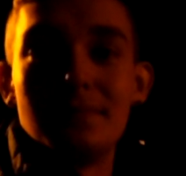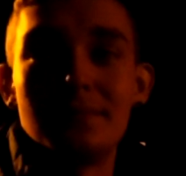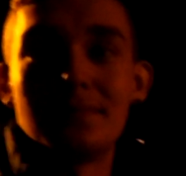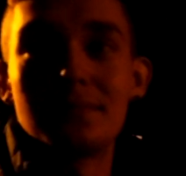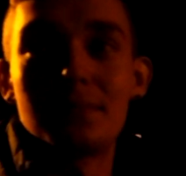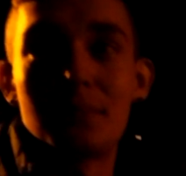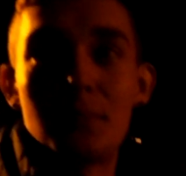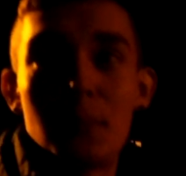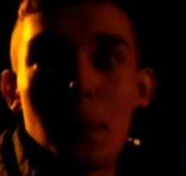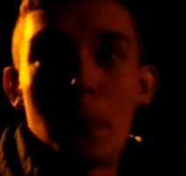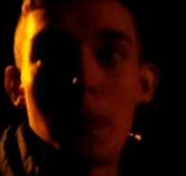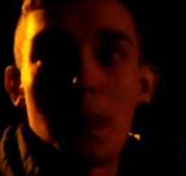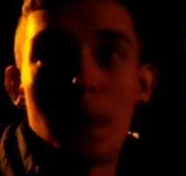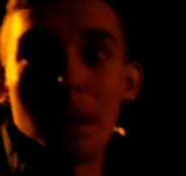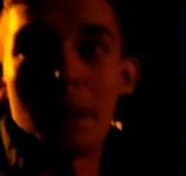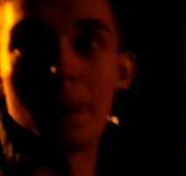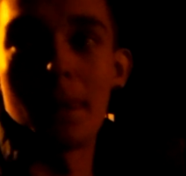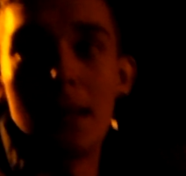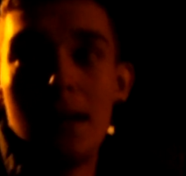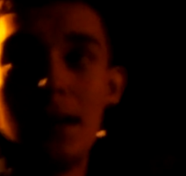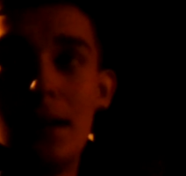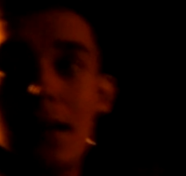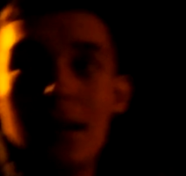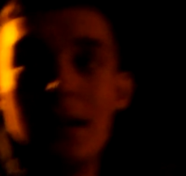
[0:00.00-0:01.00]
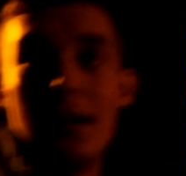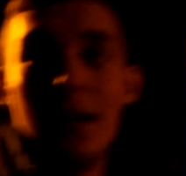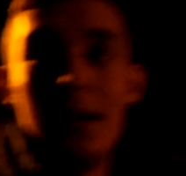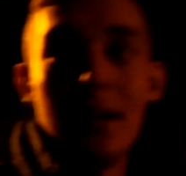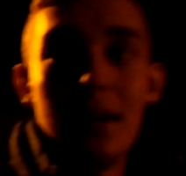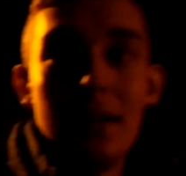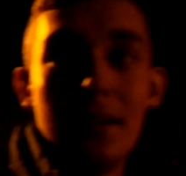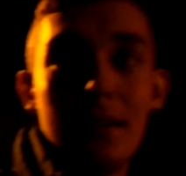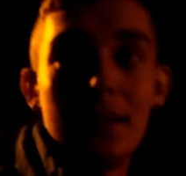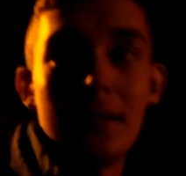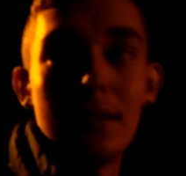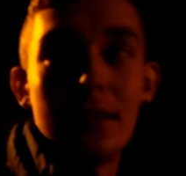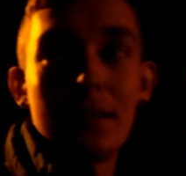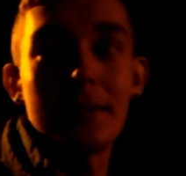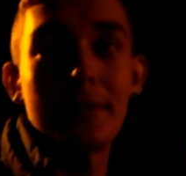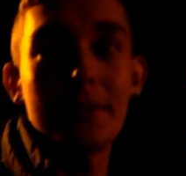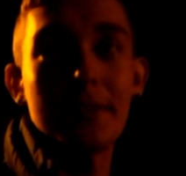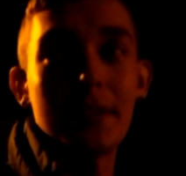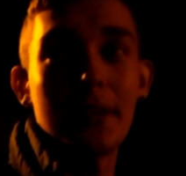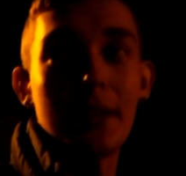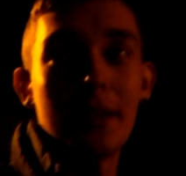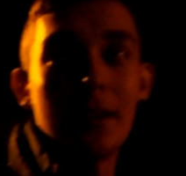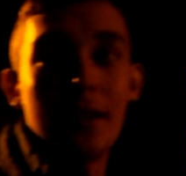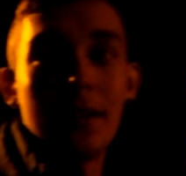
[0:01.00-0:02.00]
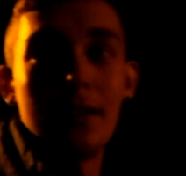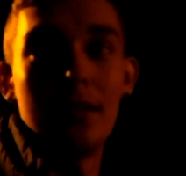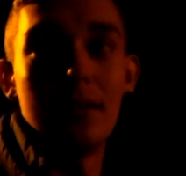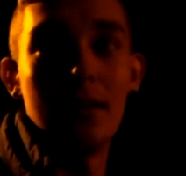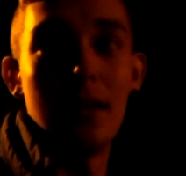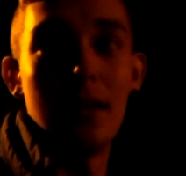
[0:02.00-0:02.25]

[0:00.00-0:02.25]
James Squally. I James Squally talk.